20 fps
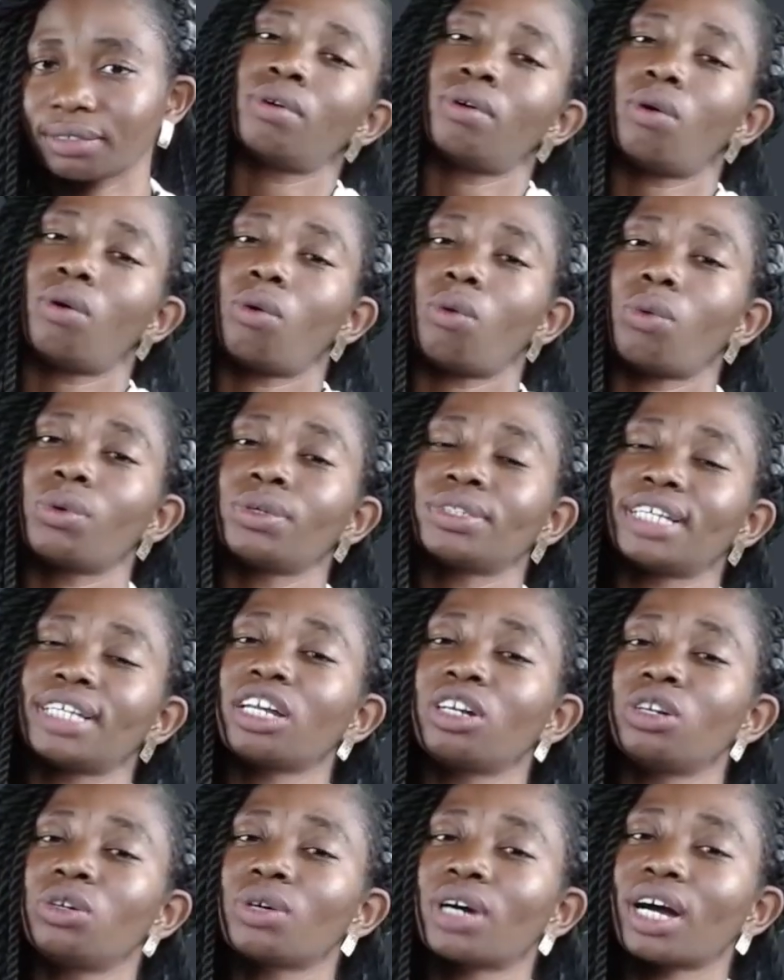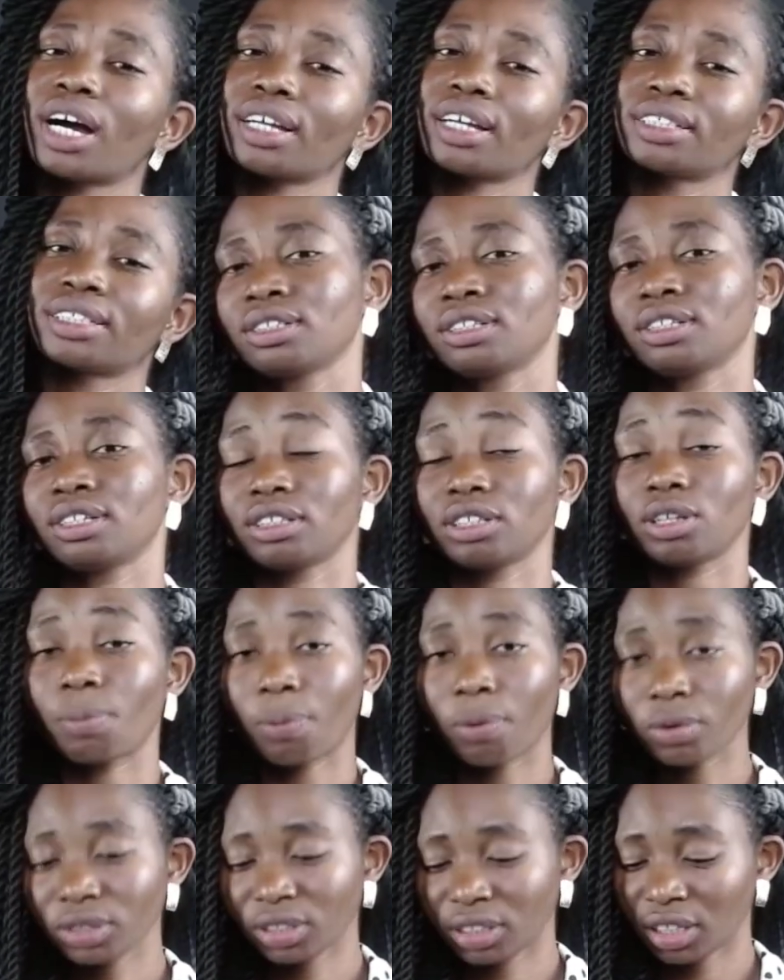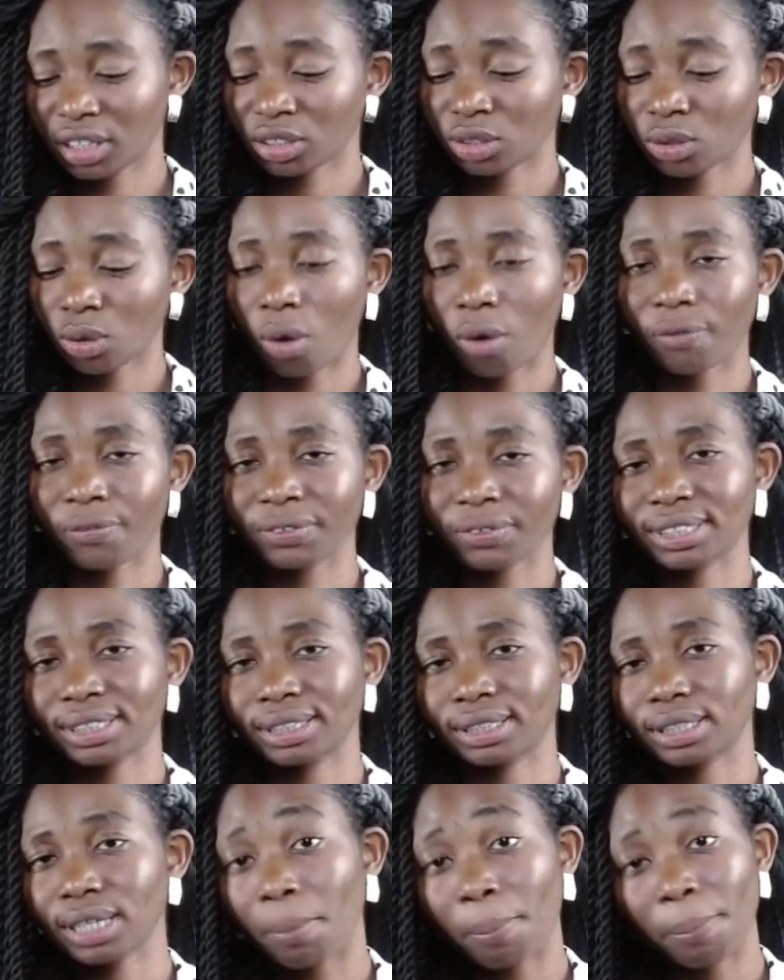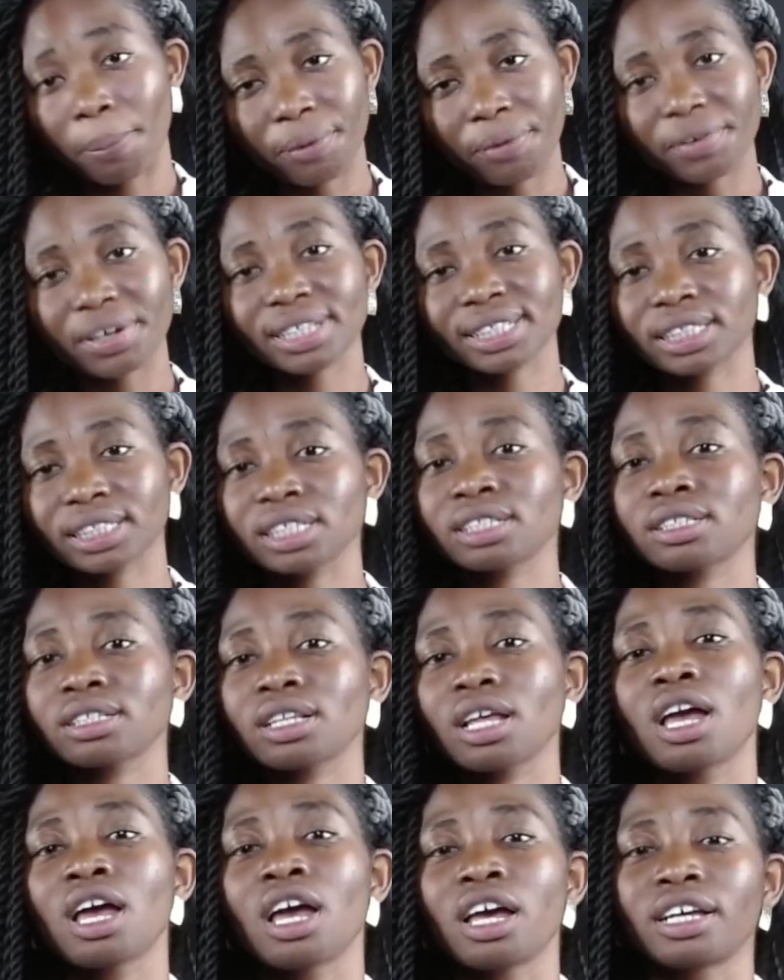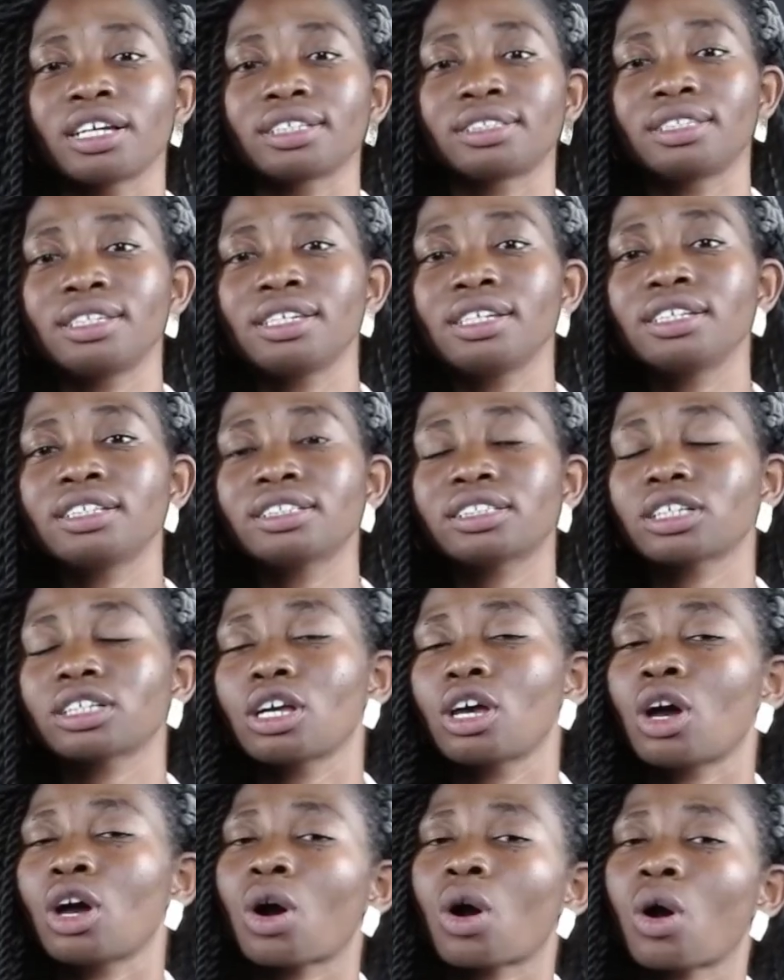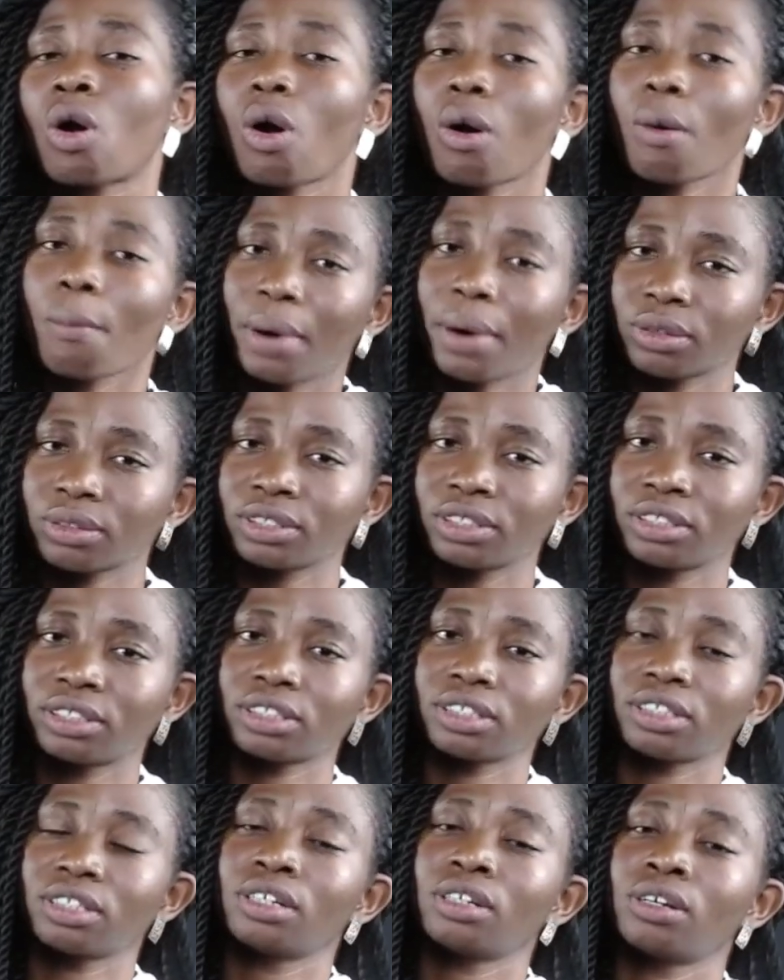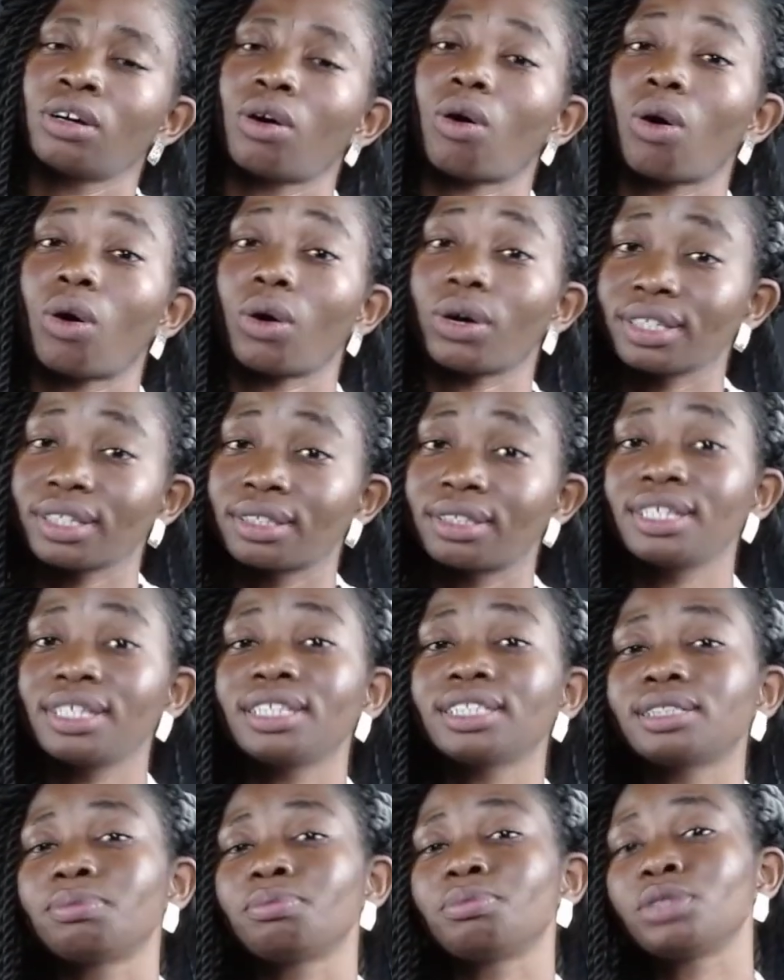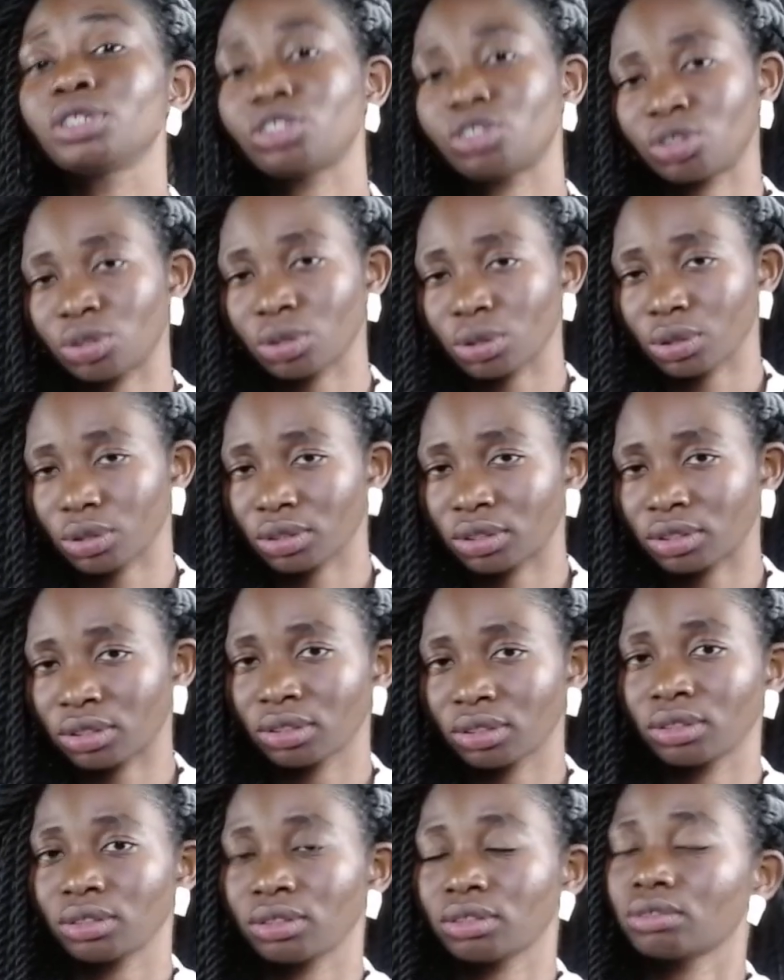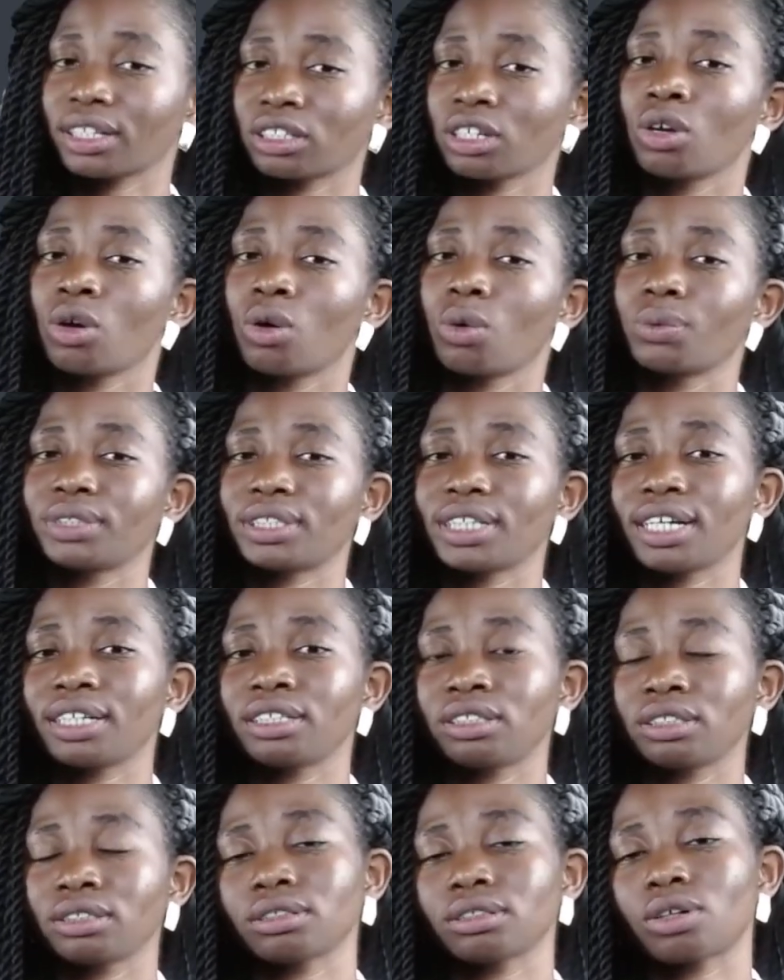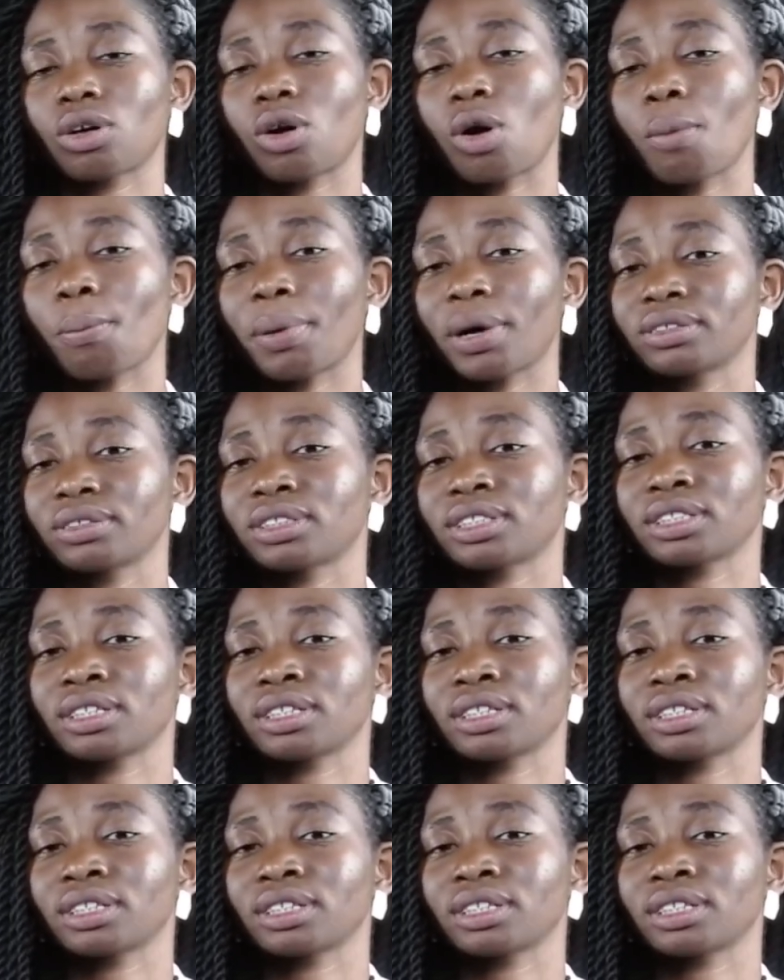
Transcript: we'll take a look at the process of separating these compounds or these mixtures. We said compounds